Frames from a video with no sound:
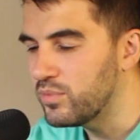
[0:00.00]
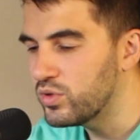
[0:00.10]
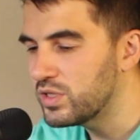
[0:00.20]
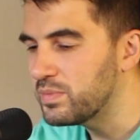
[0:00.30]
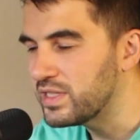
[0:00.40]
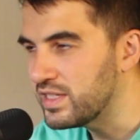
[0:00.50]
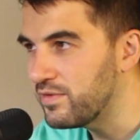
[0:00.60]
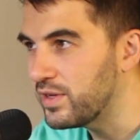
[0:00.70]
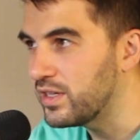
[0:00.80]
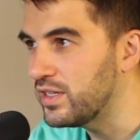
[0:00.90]

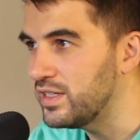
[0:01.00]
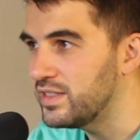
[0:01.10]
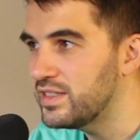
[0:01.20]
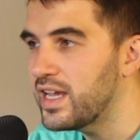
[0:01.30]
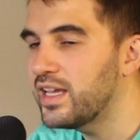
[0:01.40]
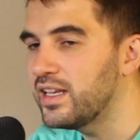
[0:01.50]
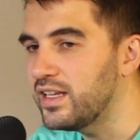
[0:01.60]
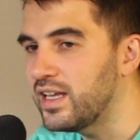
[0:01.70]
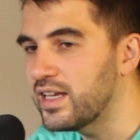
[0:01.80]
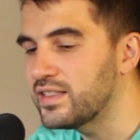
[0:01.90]
specifically,
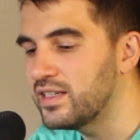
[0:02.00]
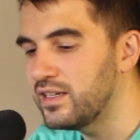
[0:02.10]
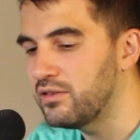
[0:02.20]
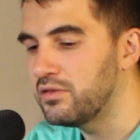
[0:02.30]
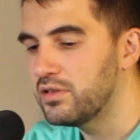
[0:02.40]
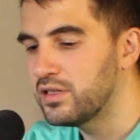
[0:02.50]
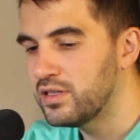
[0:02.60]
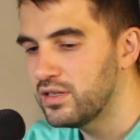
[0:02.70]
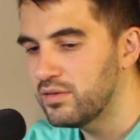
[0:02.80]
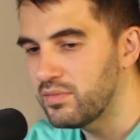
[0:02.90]
second guessing
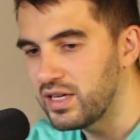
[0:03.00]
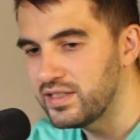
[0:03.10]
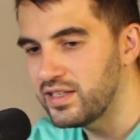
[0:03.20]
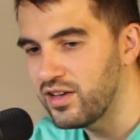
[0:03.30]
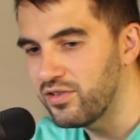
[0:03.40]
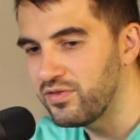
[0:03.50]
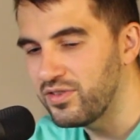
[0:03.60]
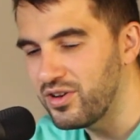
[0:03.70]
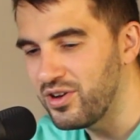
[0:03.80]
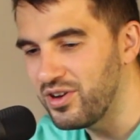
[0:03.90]
myself
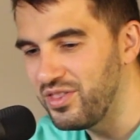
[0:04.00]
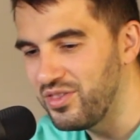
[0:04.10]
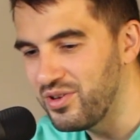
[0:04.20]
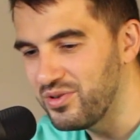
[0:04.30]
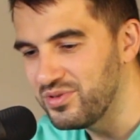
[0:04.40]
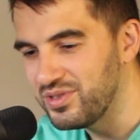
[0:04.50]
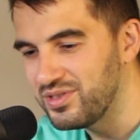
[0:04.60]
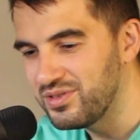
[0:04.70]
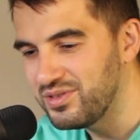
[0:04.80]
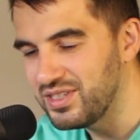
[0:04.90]
on those
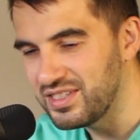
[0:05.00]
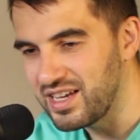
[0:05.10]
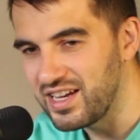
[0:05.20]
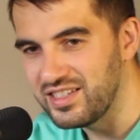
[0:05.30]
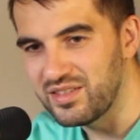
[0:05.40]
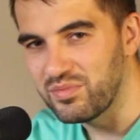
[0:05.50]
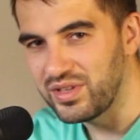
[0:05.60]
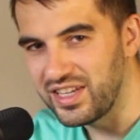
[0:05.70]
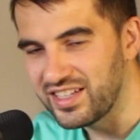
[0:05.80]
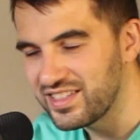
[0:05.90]
designs and
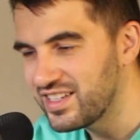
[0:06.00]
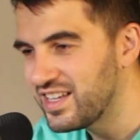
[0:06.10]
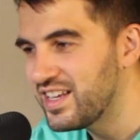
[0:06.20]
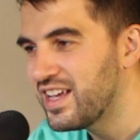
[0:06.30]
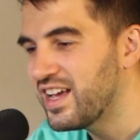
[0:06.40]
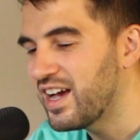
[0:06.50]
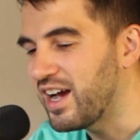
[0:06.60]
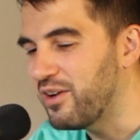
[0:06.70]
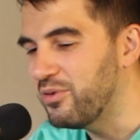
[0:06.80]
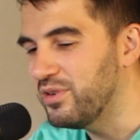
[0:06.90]
plans.
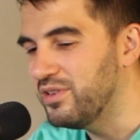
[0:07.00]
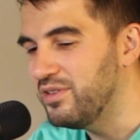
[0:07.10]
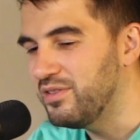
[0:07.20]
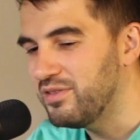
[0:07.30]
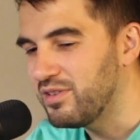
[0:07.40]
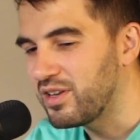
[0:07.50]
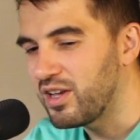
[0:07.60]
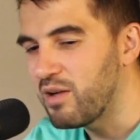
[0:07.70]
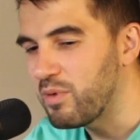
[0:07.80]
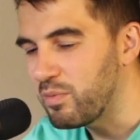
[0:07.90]
I would
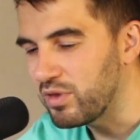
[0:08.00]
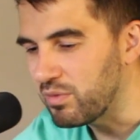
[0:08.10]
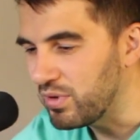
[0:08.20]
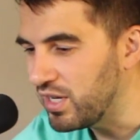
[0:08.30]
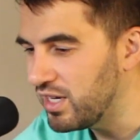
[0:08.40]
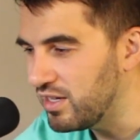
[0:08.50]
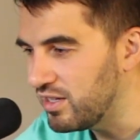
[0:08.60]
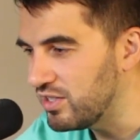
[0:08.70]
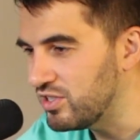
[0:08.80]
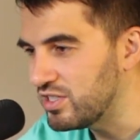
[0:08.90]
come up with a plan and
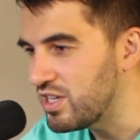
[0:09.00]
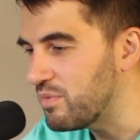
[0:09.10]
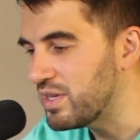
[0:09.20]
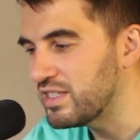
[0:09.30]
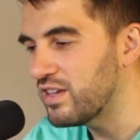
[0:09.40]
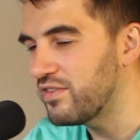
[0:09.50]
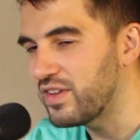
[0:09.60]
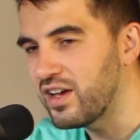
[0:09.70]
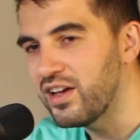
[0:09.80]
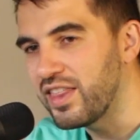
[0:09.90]
then just tell myself,
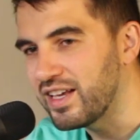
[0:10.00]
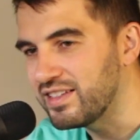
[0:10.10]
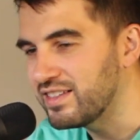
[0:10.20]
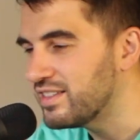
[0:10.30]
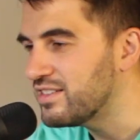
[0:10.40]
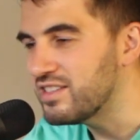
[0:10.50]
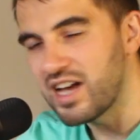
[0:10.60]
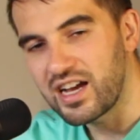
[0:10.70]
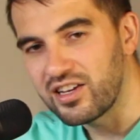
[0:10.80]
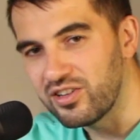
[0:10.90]
that's
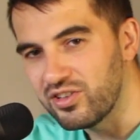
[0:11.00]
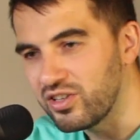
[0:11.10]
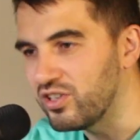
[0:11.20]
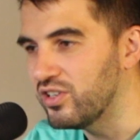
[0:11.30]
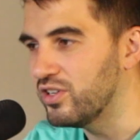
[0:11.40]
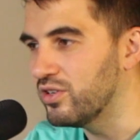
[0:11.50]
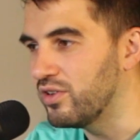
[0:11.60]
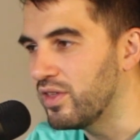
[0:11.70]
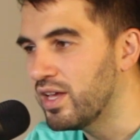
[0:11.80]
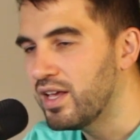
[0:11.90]
not gonna look good,
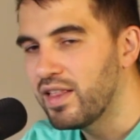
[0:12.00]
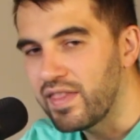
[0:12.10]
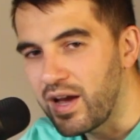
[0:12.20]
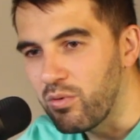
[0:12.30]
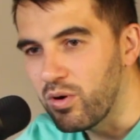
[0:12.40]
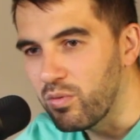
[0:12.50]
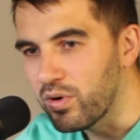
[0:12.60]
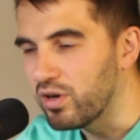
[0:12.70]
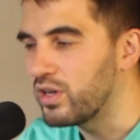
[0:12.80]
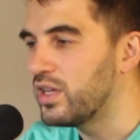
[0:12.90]
or that won't
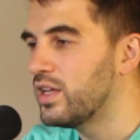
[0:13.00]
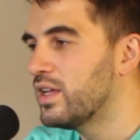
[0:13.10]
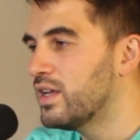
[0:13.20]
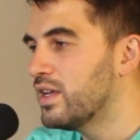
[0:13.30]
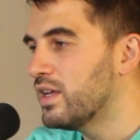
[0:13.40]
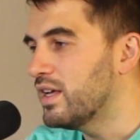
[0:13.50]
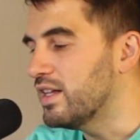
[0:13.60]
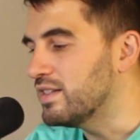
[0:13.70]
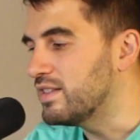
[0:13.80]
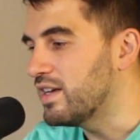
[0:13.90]
work,
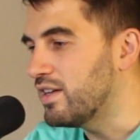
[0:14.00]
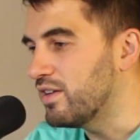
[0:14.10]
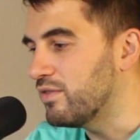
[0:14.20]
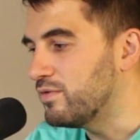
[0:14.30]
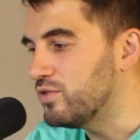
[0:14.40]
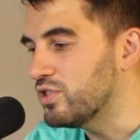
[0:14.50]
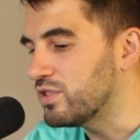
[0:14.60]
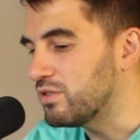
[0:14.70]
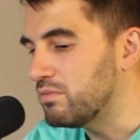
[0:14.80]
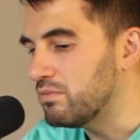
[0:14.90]
instead of just